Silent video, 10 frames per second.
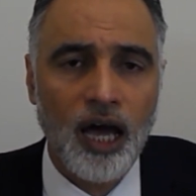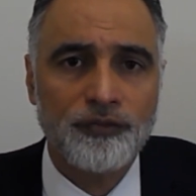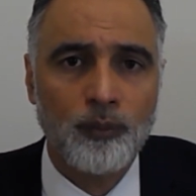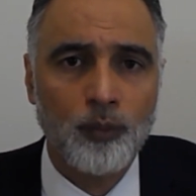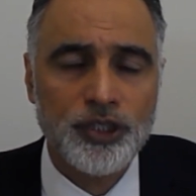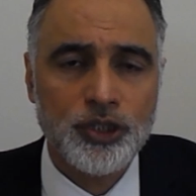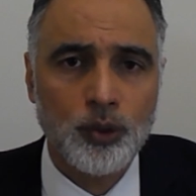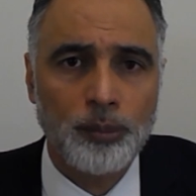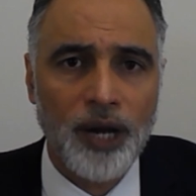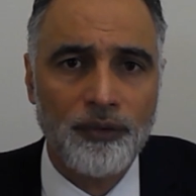from which
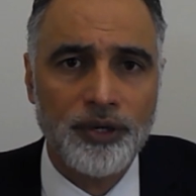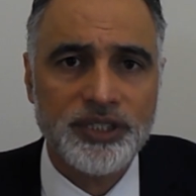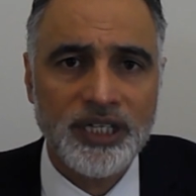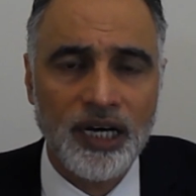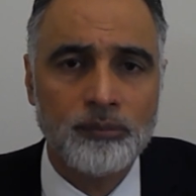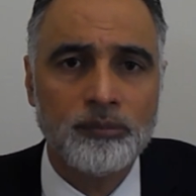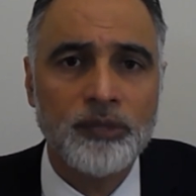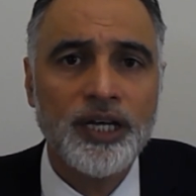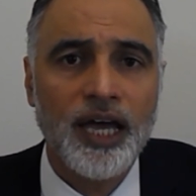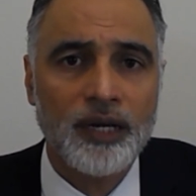your parents
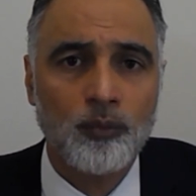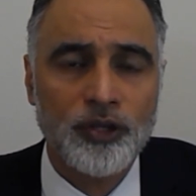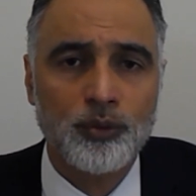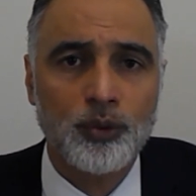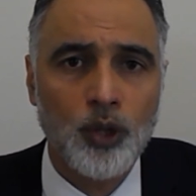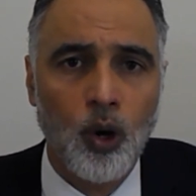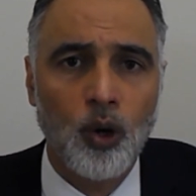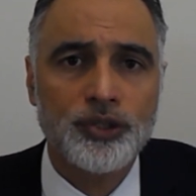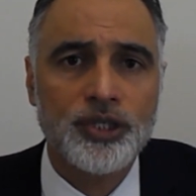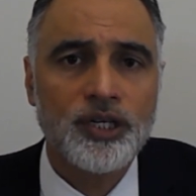come, and whether or
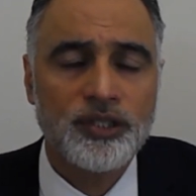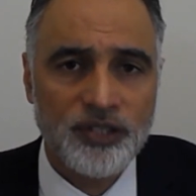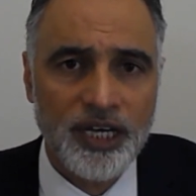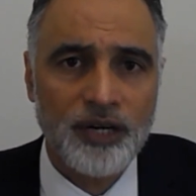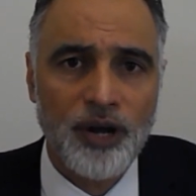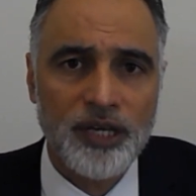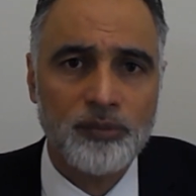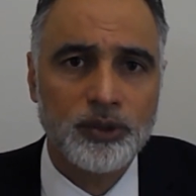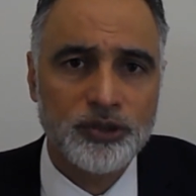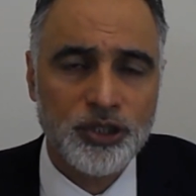not they are
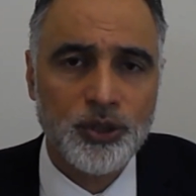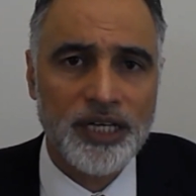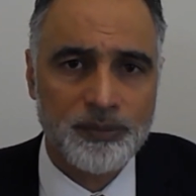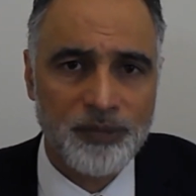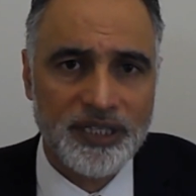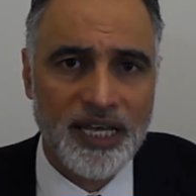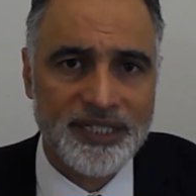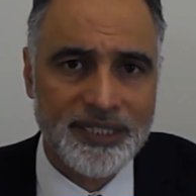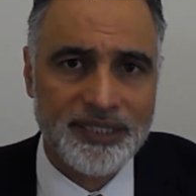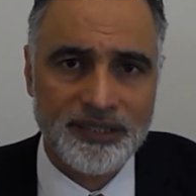able to transmit their
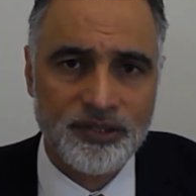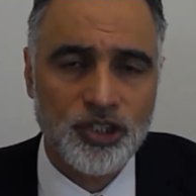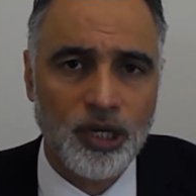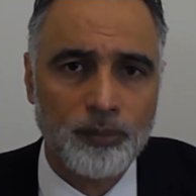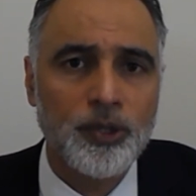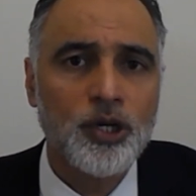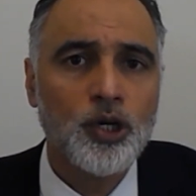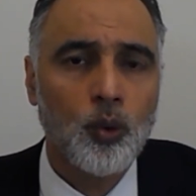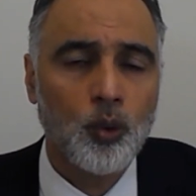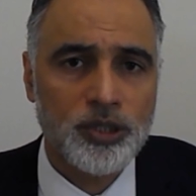citizenship
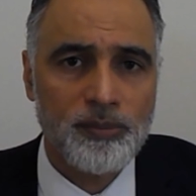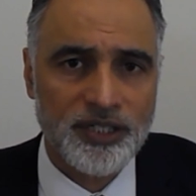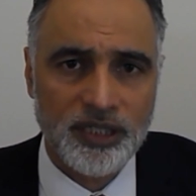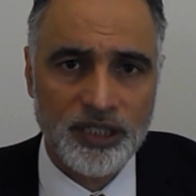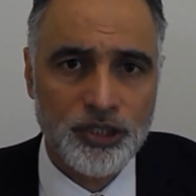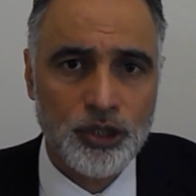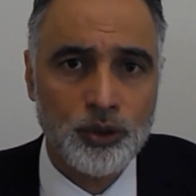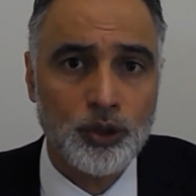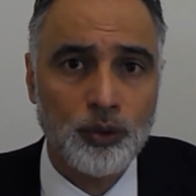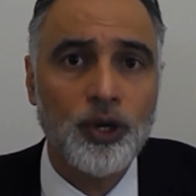automatically to
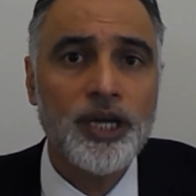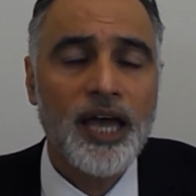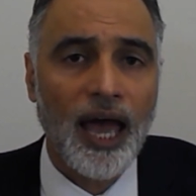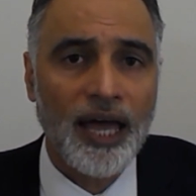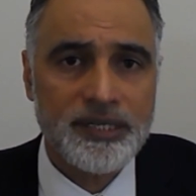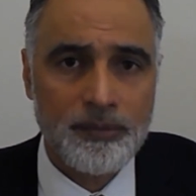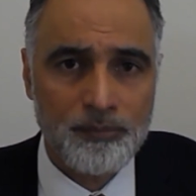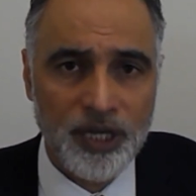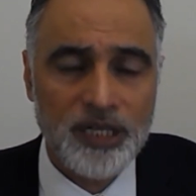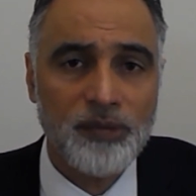you. And
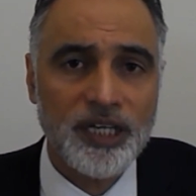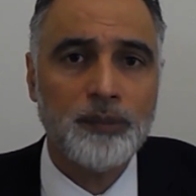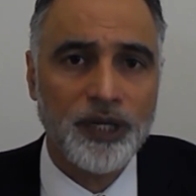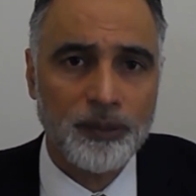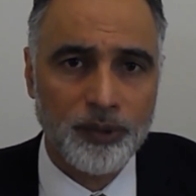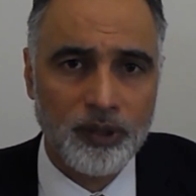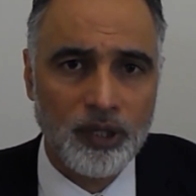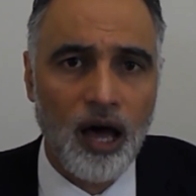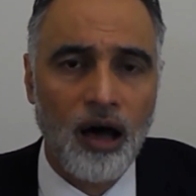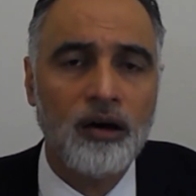many
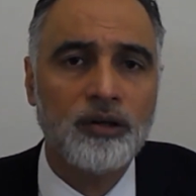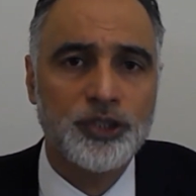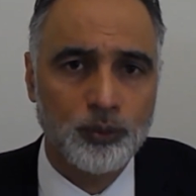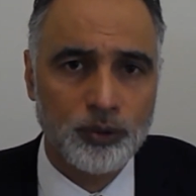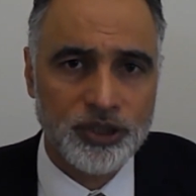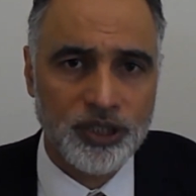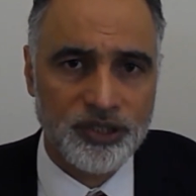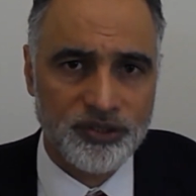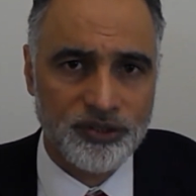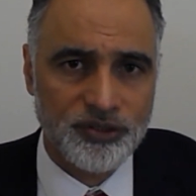people are dual
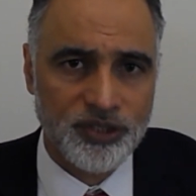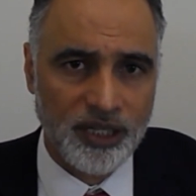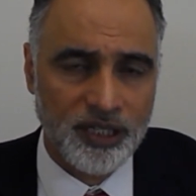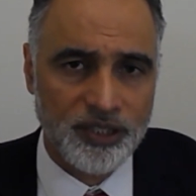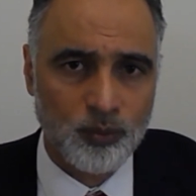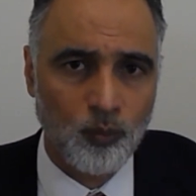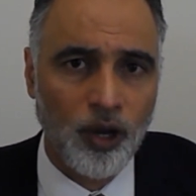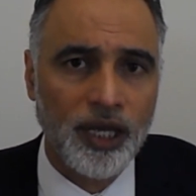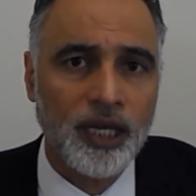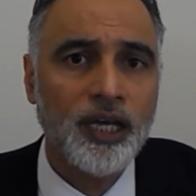citizens in this
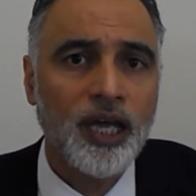way